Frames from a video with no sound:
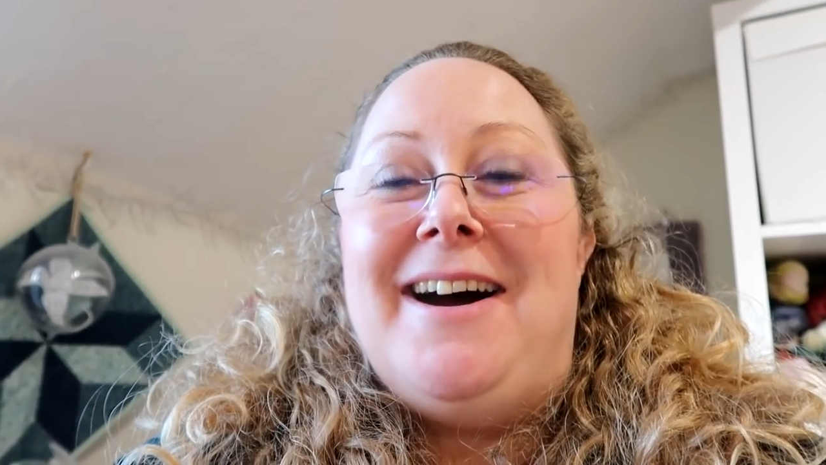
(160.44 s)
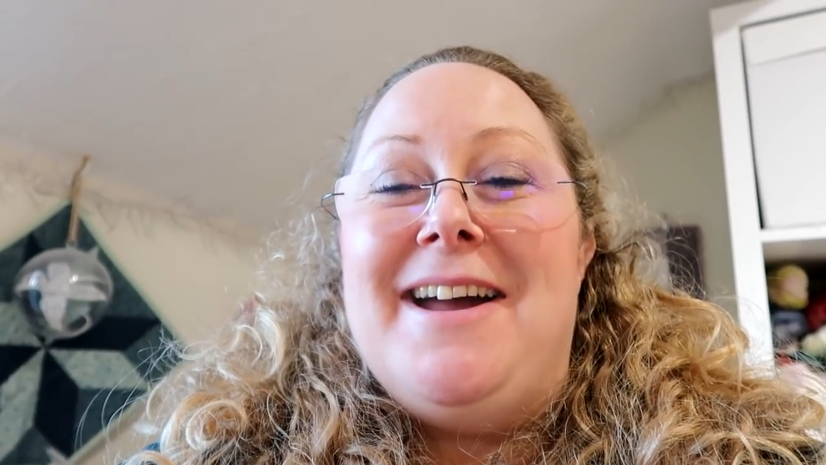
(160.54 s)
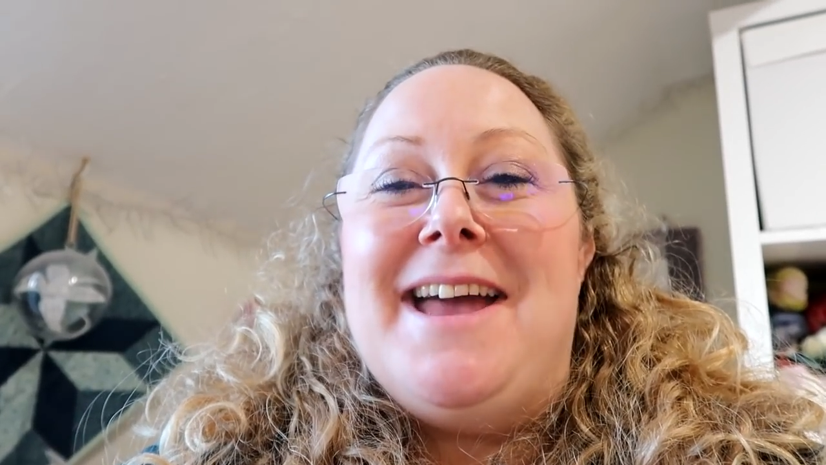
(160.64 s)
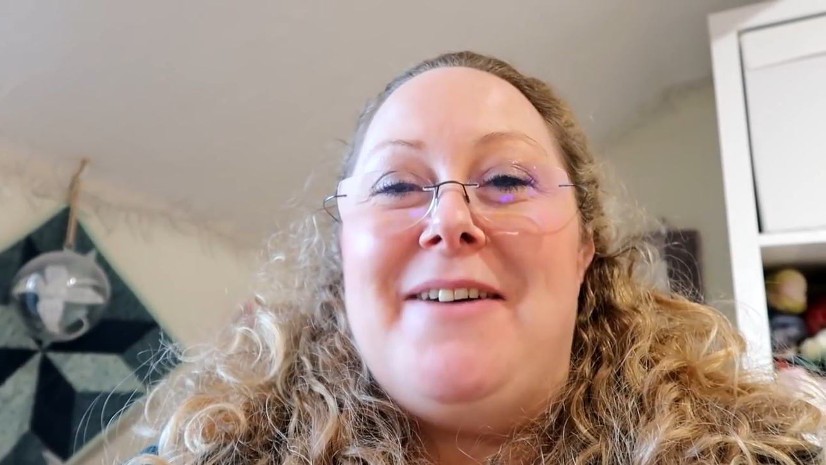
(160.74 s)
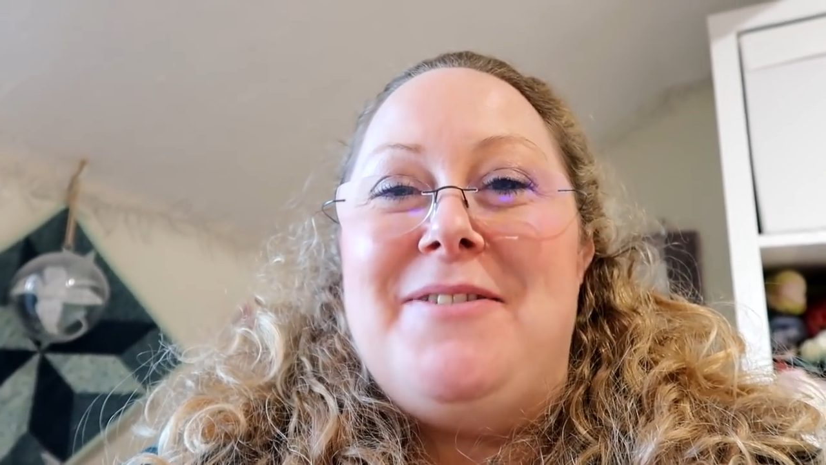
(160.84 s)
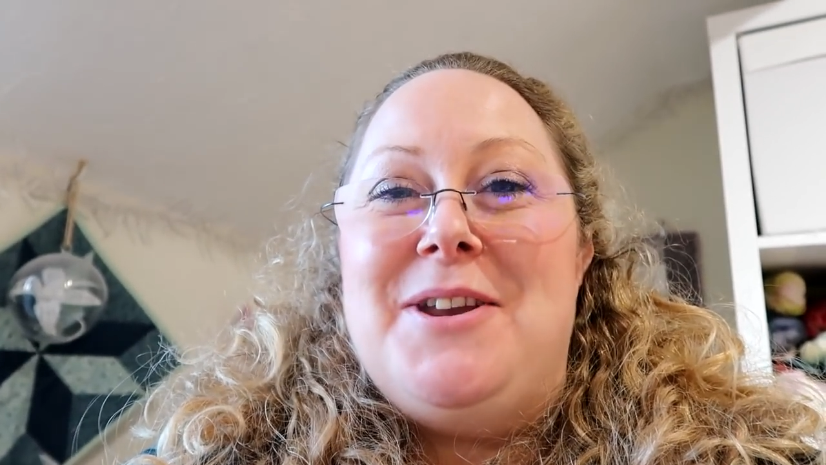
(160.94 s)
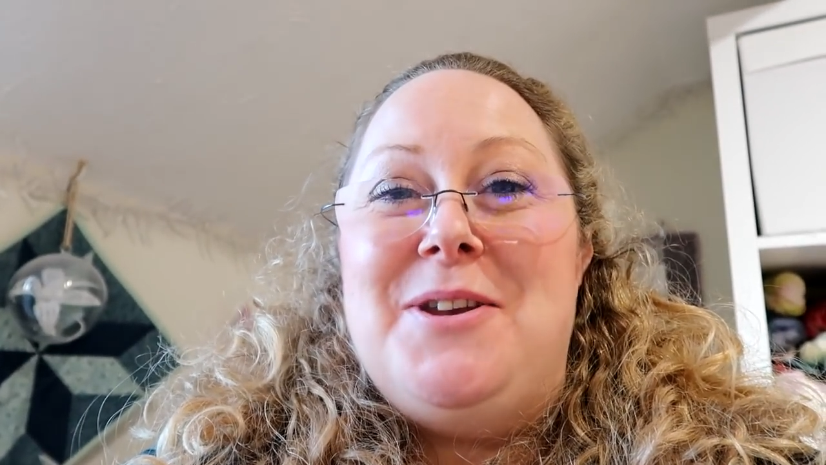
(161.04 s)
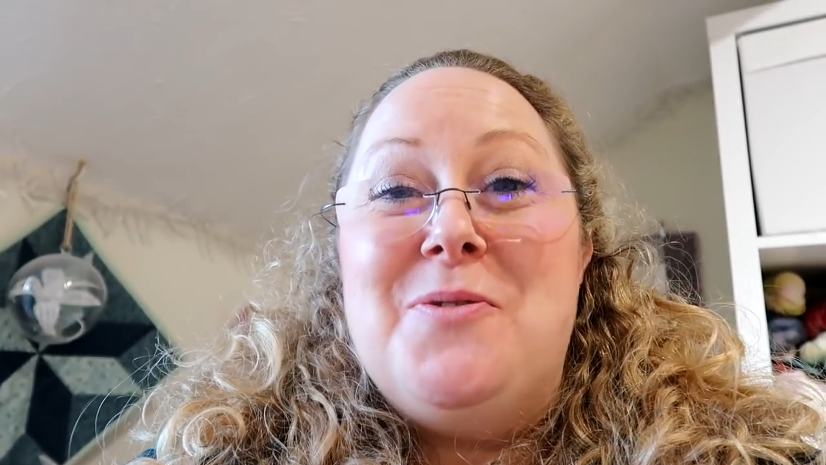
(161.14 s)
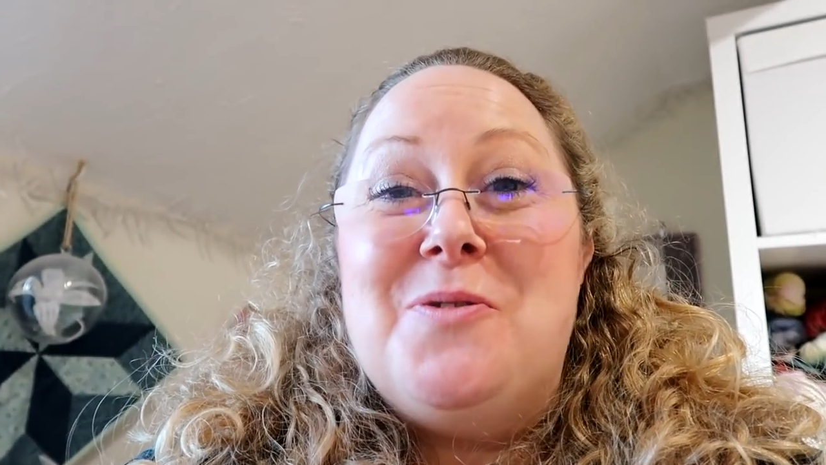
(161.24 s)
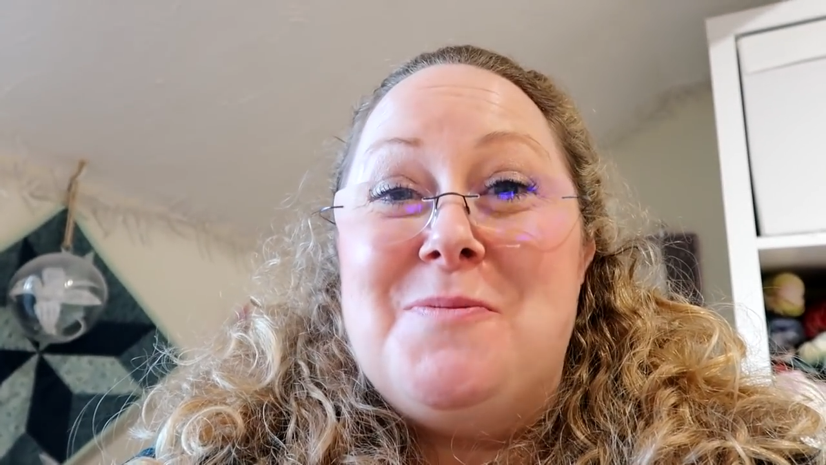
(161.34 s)
I have an
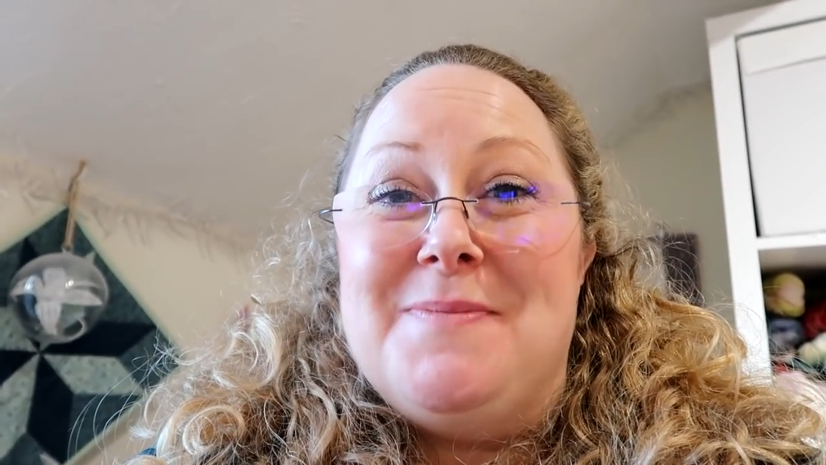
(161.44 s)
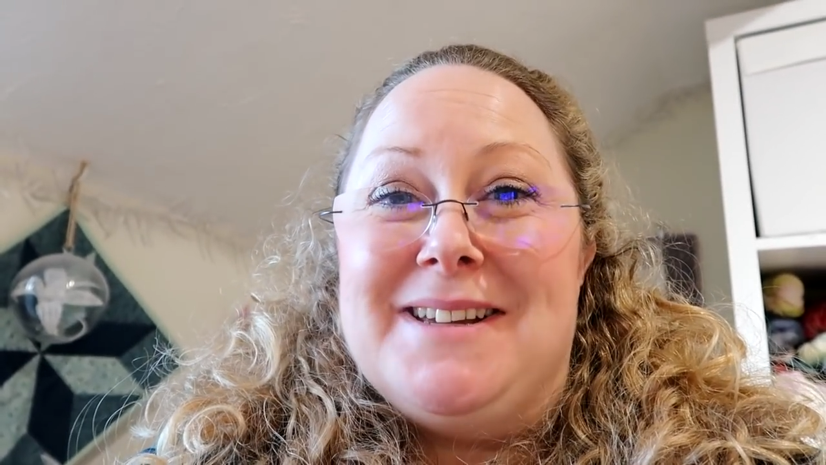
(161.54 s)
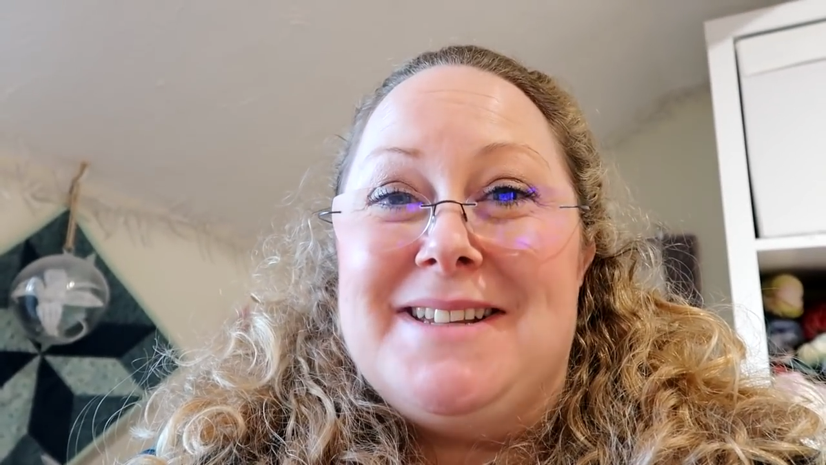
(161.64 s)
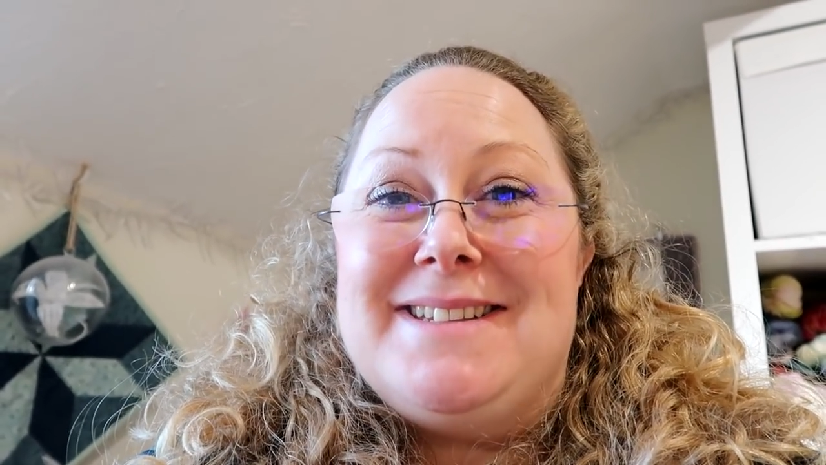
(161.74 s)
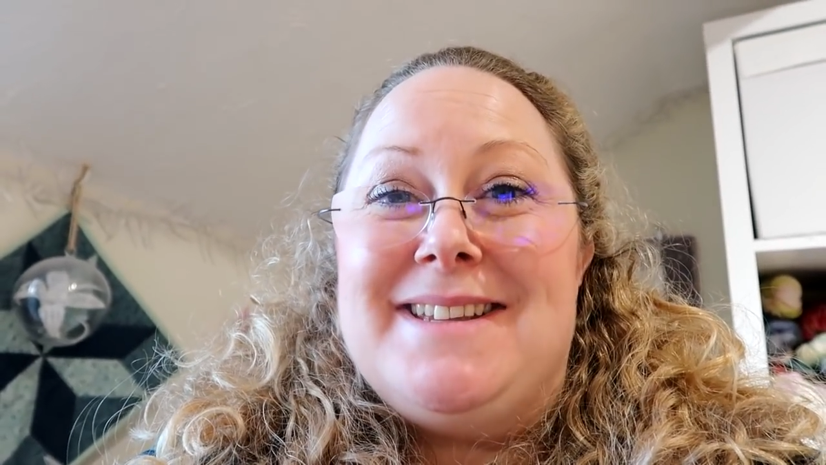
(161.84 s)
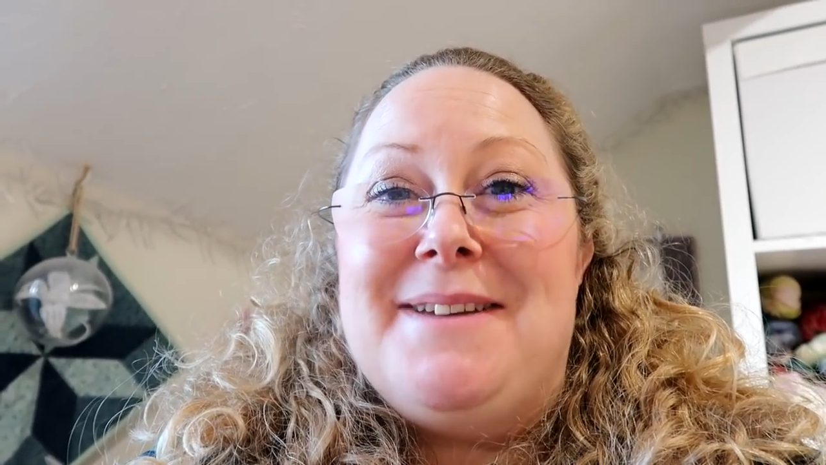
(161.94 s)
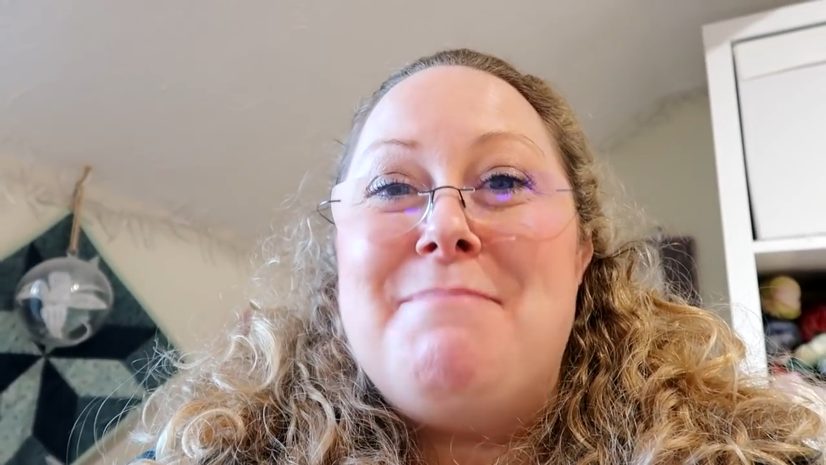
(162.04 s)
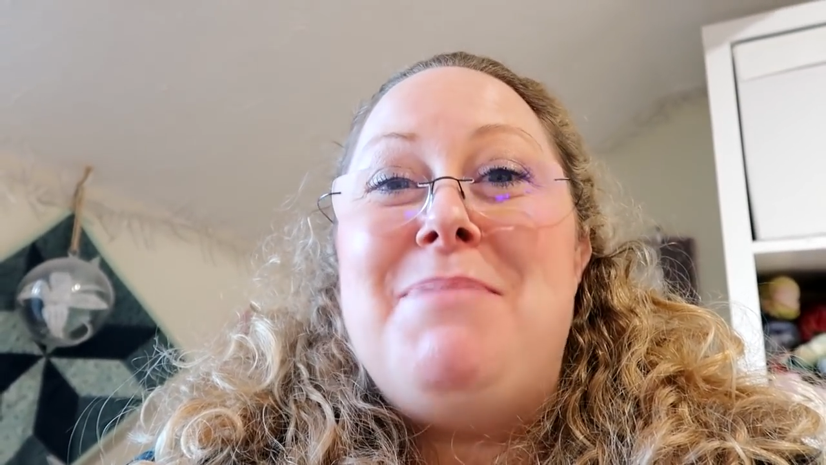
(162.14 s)
enormous